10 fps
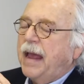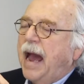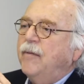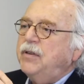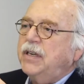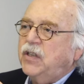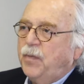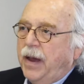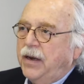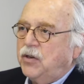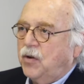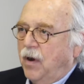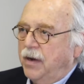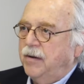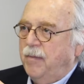the average
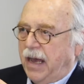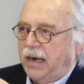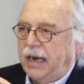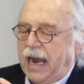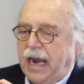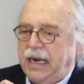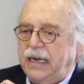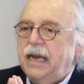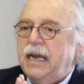expenditure under Medicaid